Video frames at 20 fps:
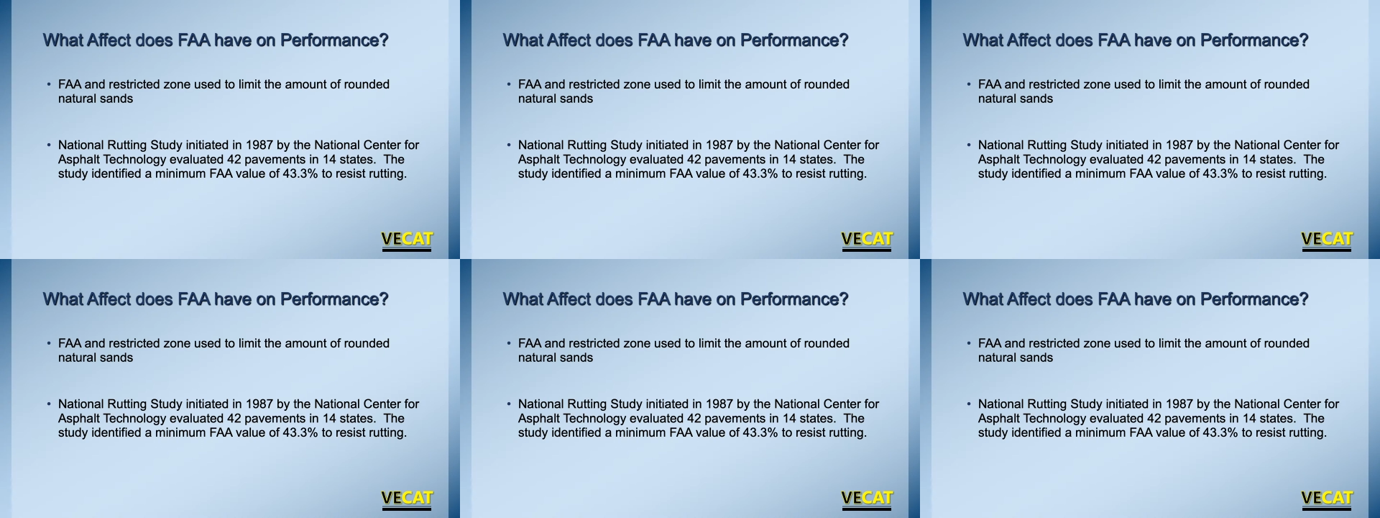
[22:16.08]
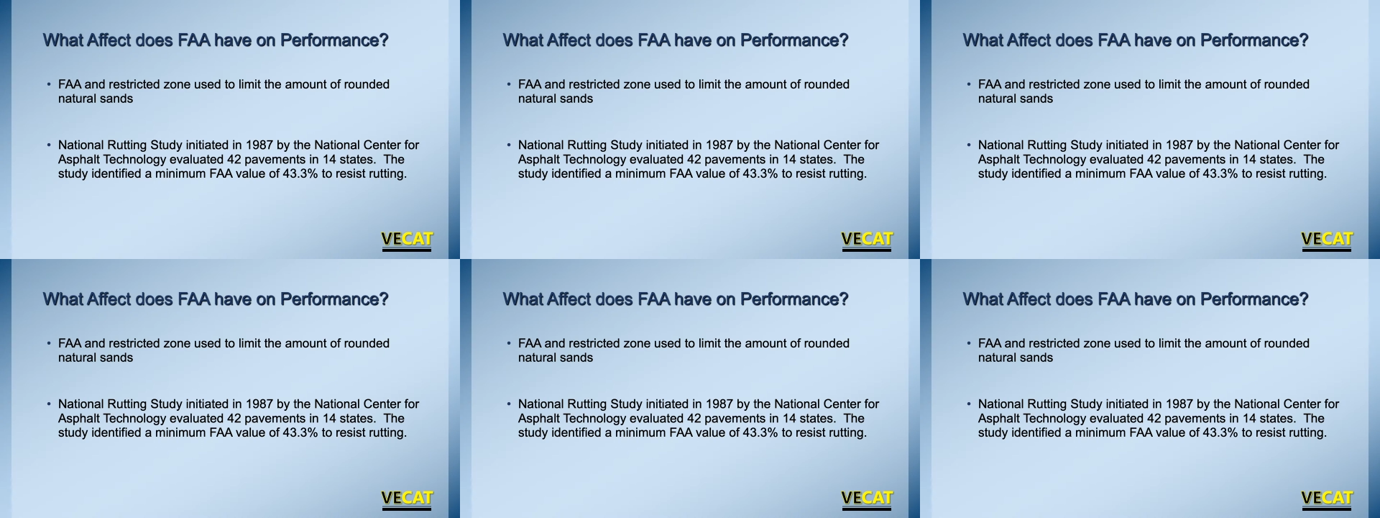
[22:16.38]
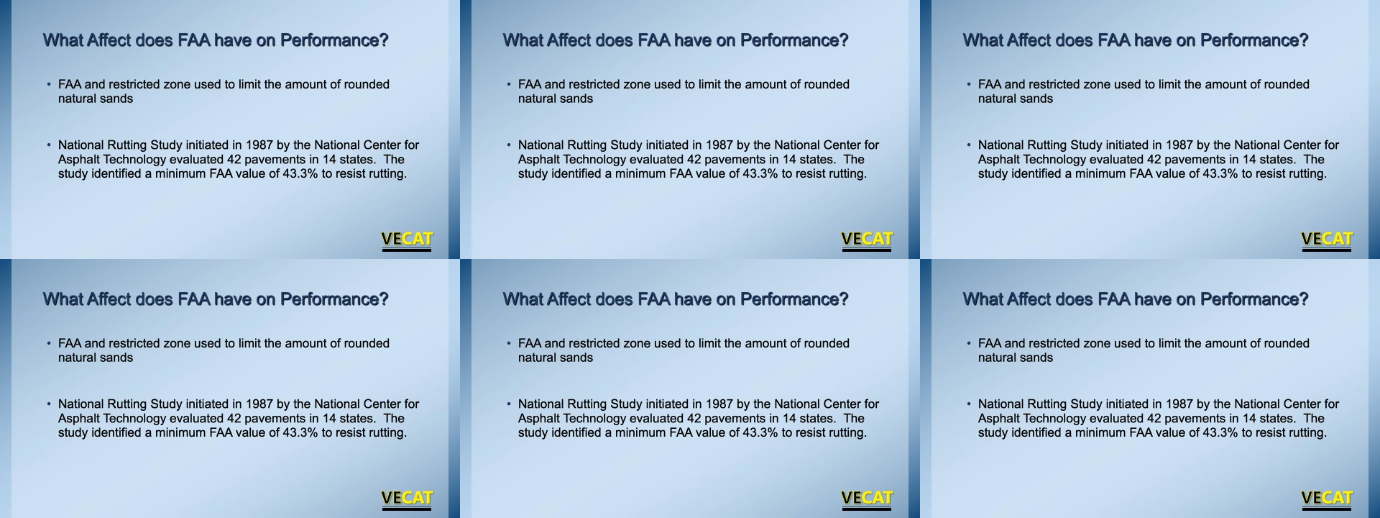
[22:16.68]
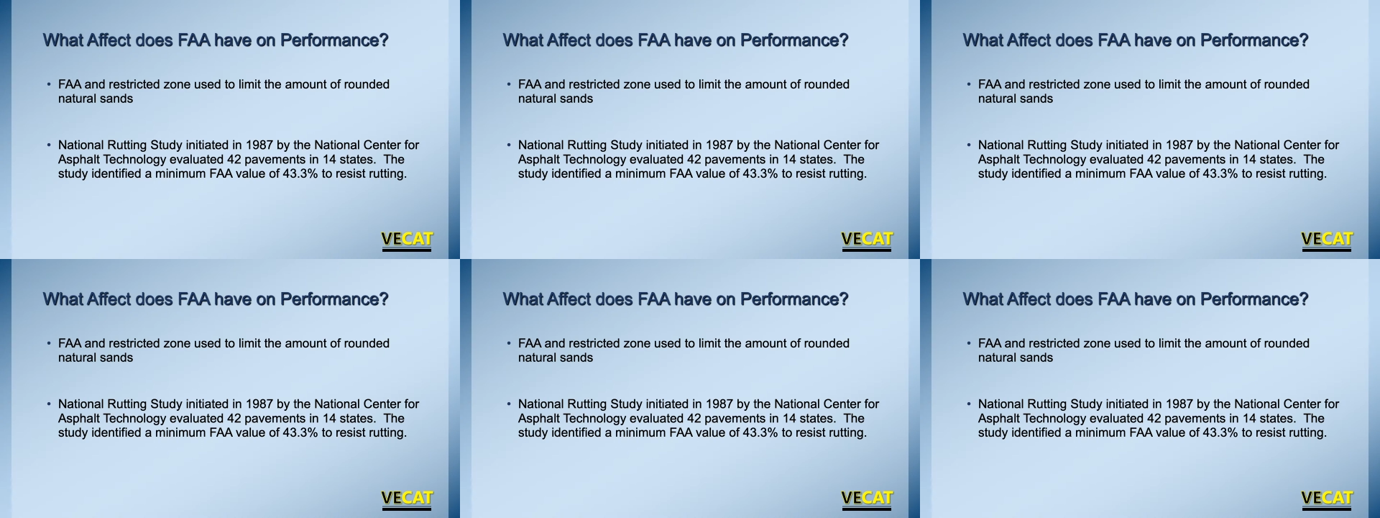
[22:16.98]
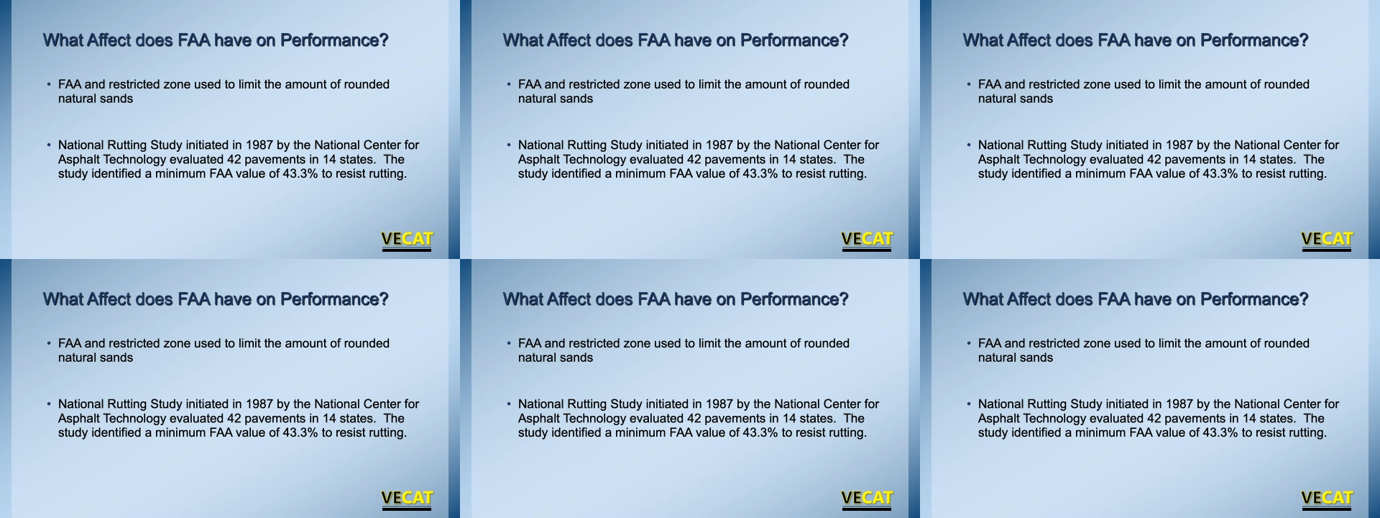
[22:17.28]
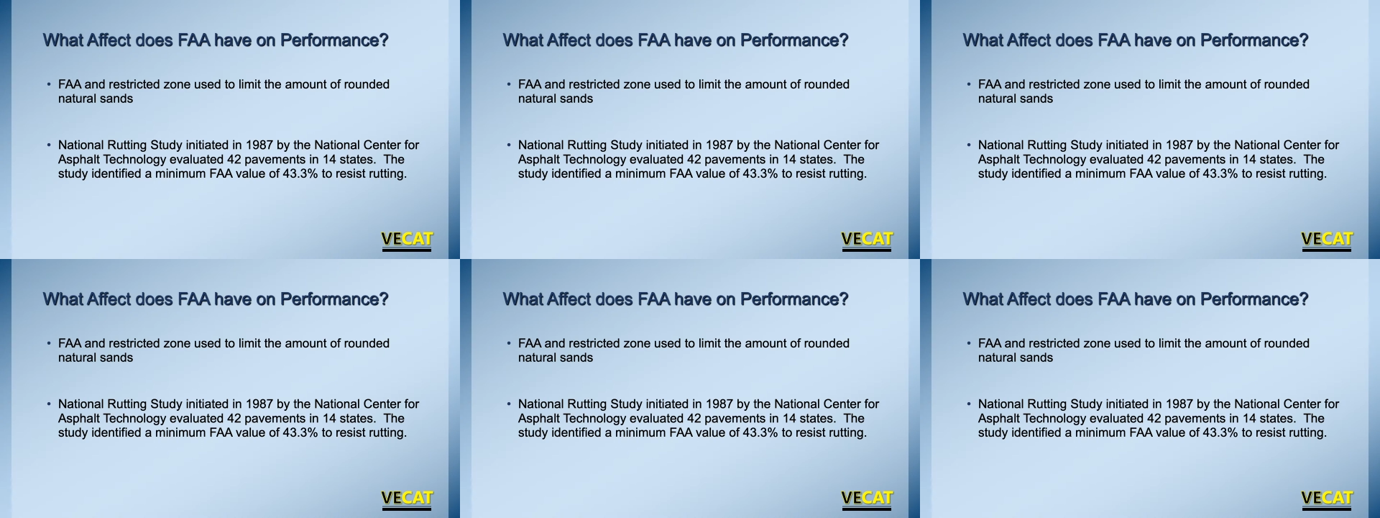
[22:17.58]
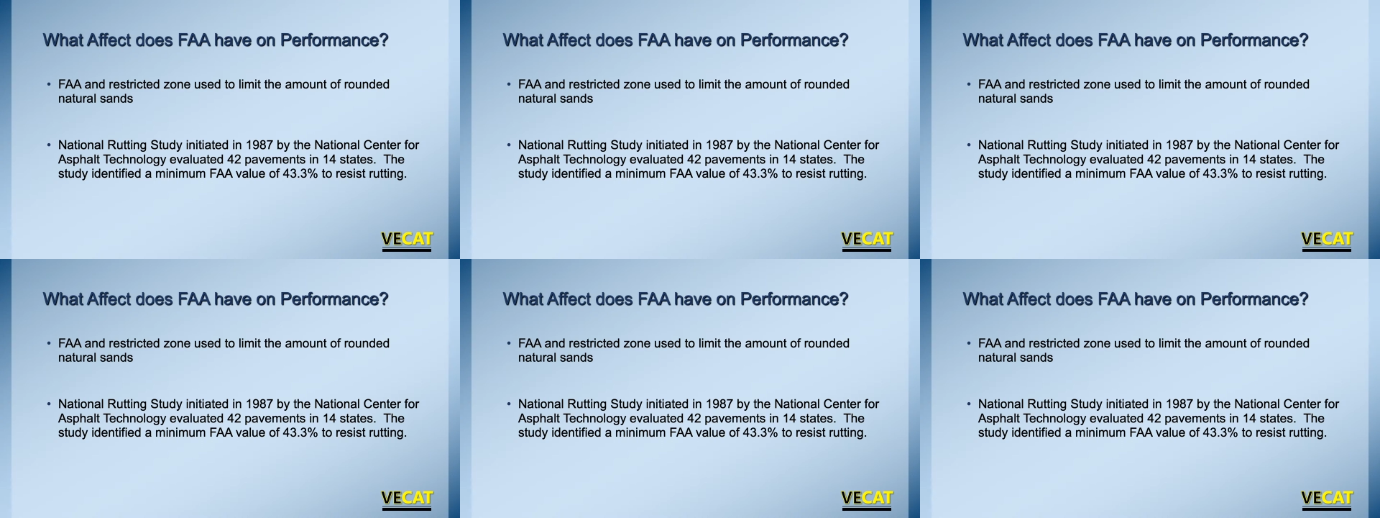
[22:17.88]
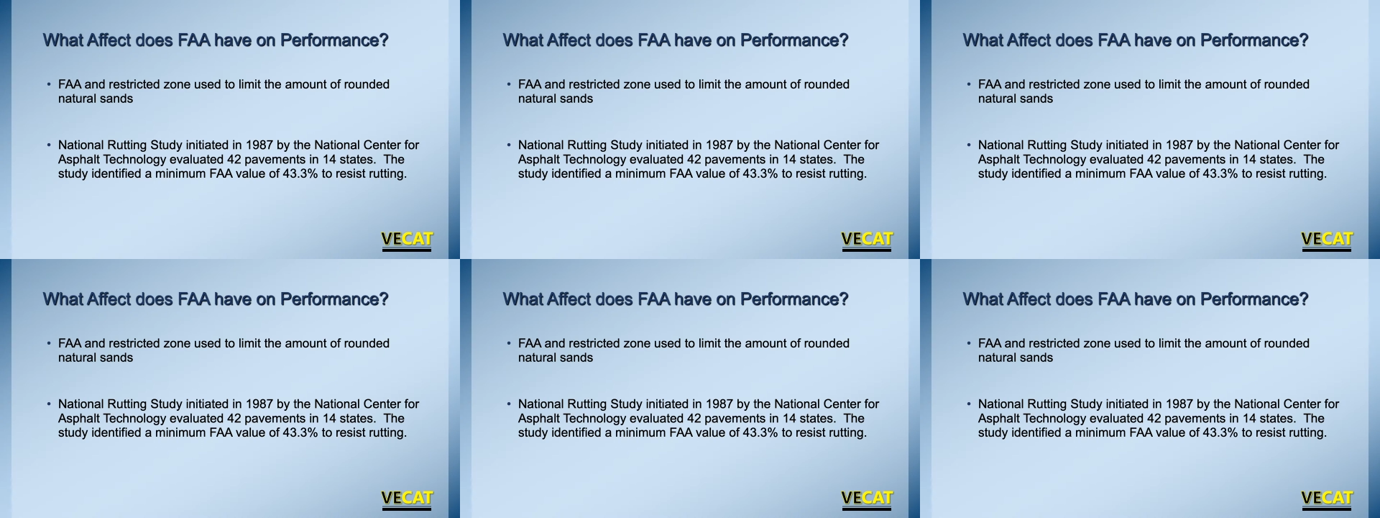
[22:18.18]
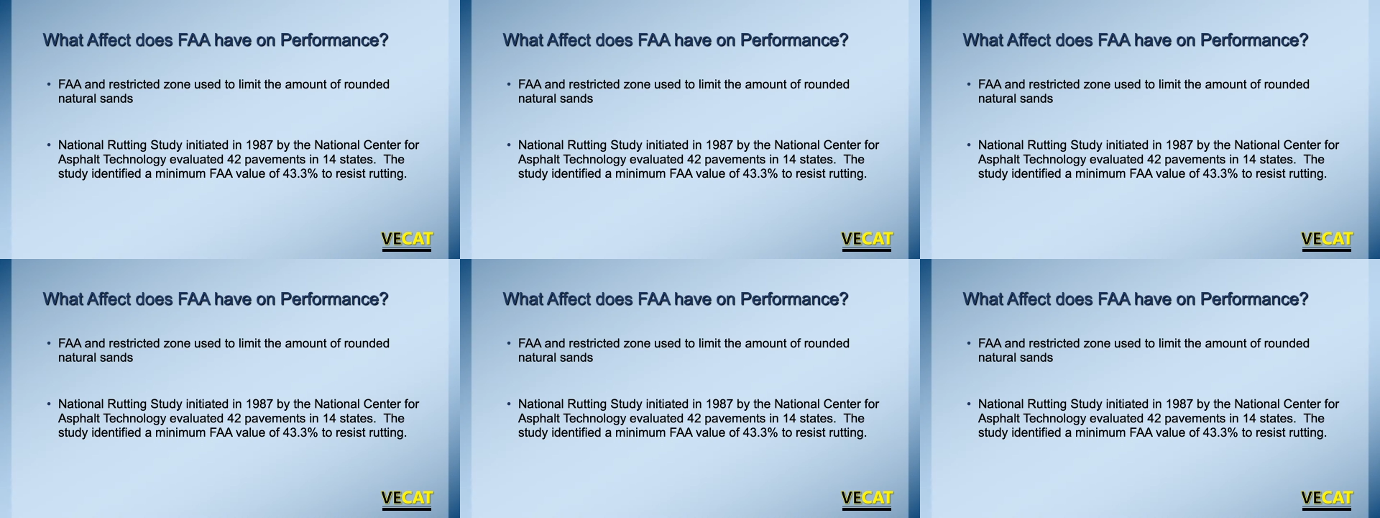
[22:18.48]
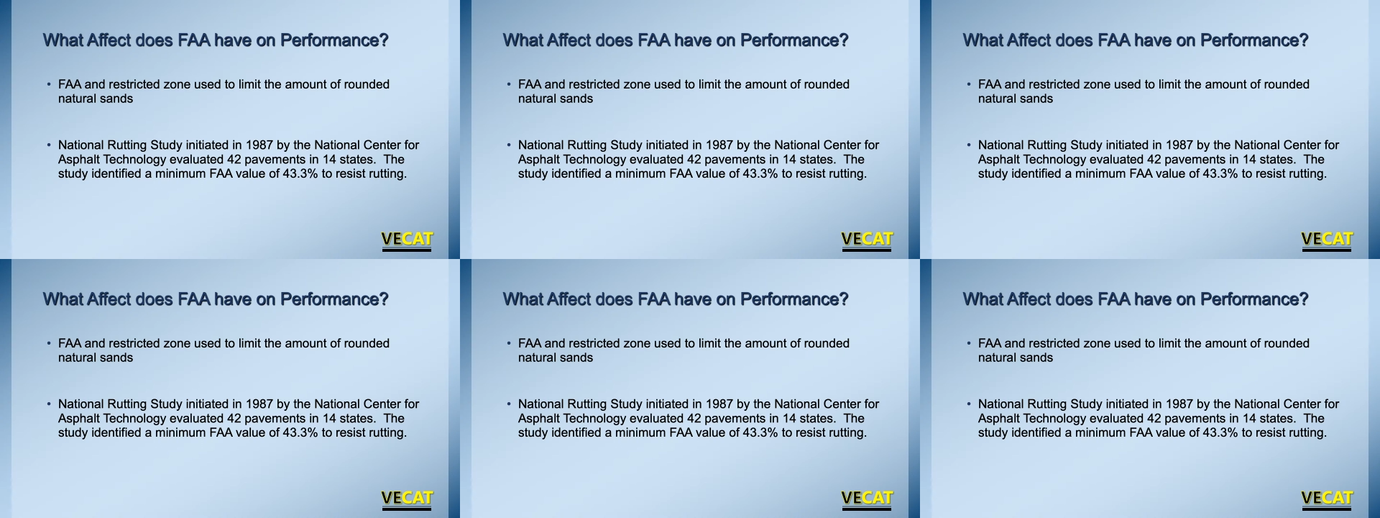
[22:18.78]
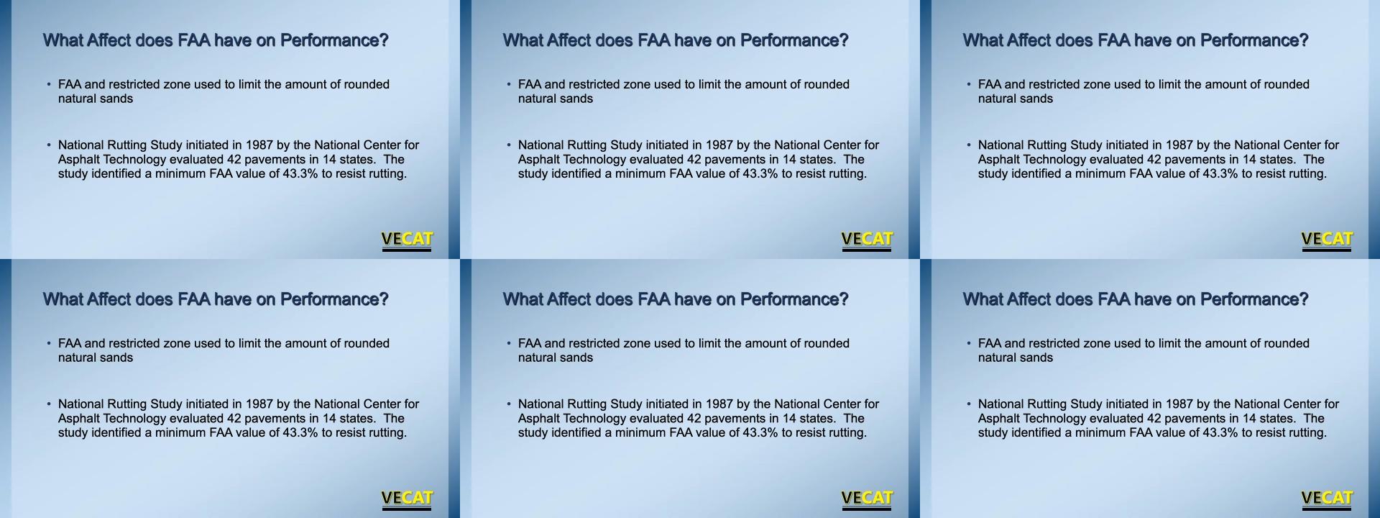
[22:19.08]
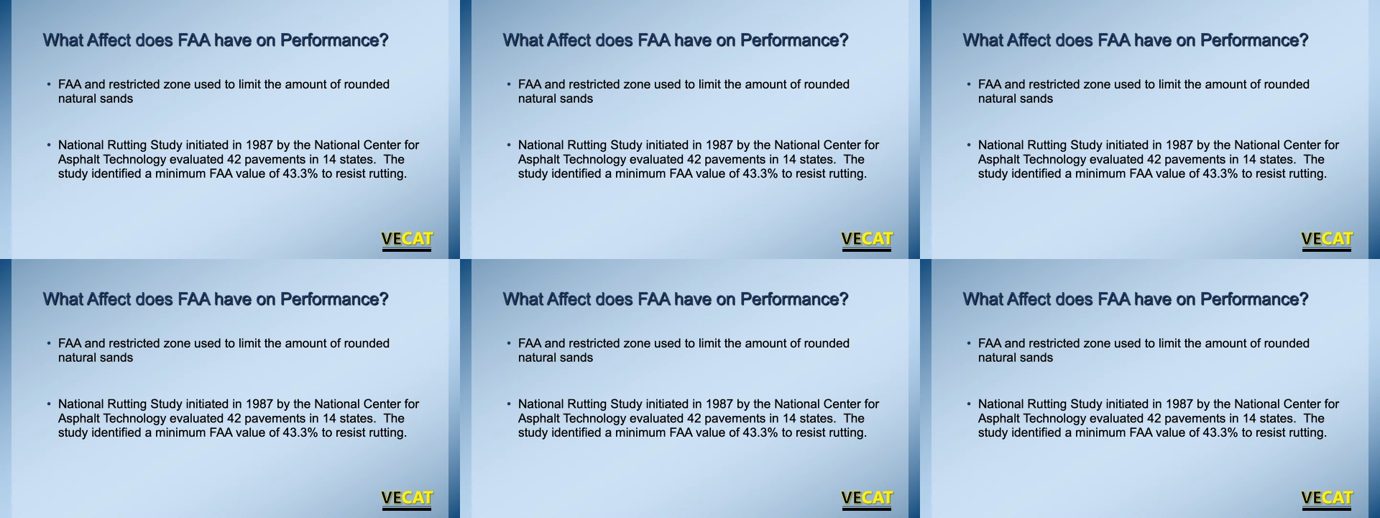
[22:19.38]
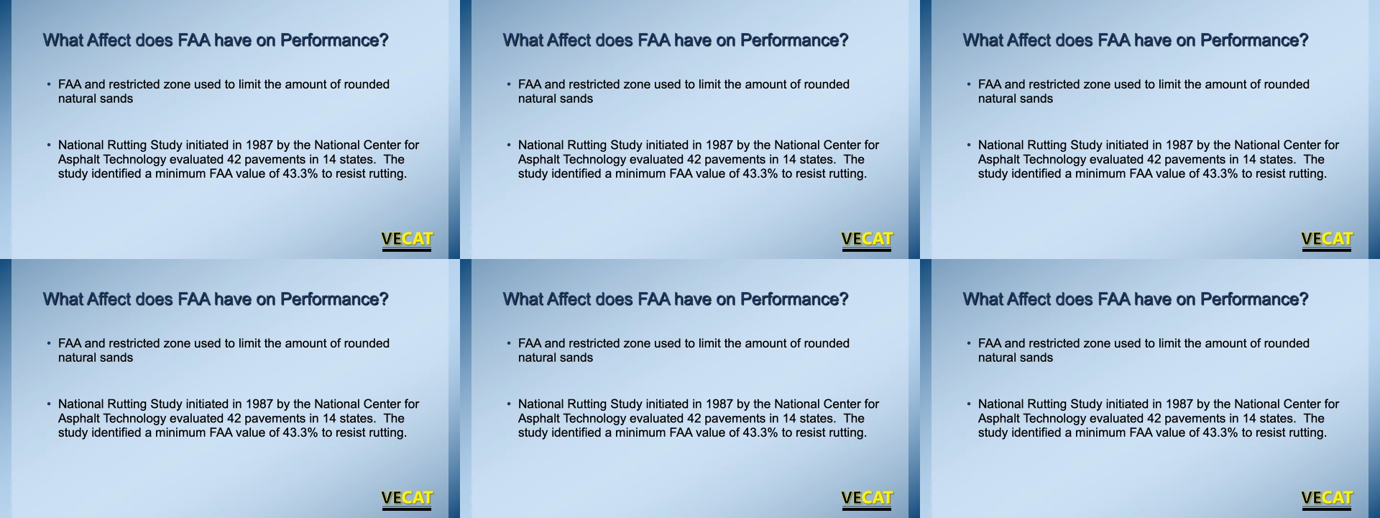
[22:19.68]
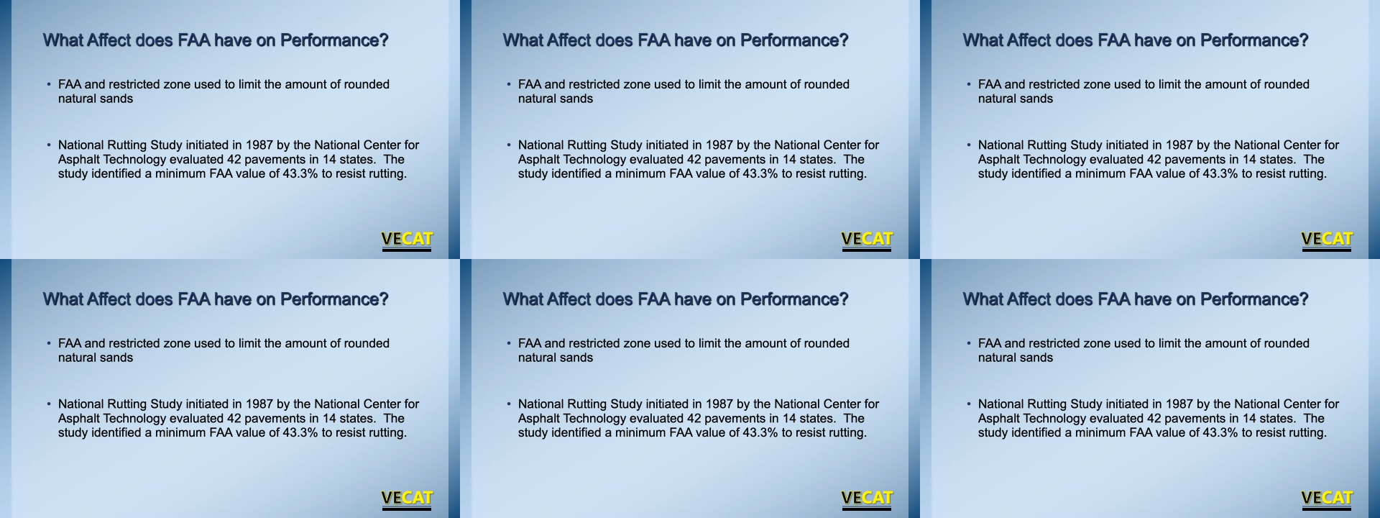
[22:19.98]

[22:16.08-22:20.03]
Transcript: (no speaker visible)